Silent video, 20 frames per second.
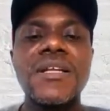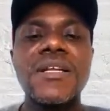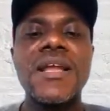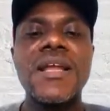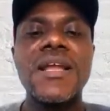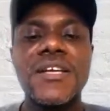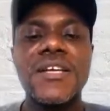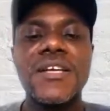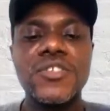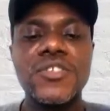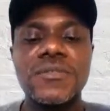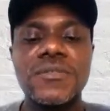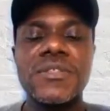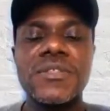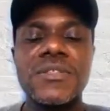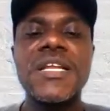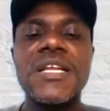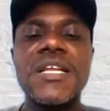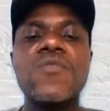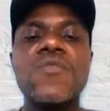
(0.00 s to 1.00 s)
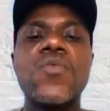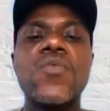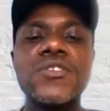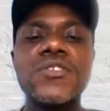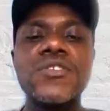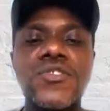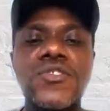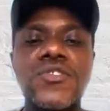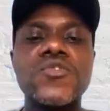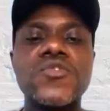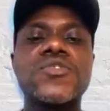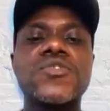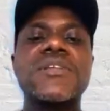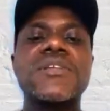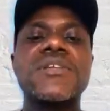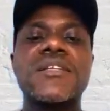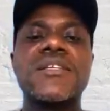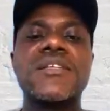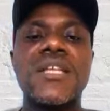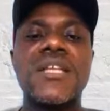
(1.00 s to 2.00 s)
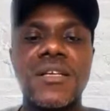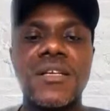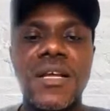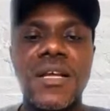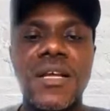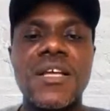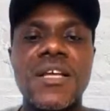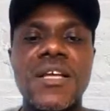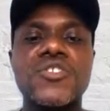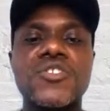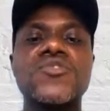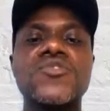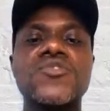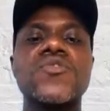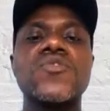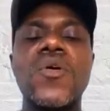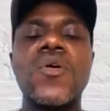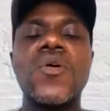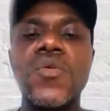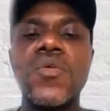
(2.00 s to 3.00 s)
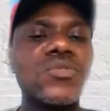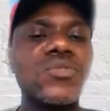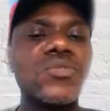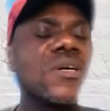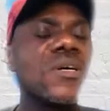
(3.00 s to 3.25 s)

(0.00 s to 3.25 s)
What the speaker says: election. They want the election to hold,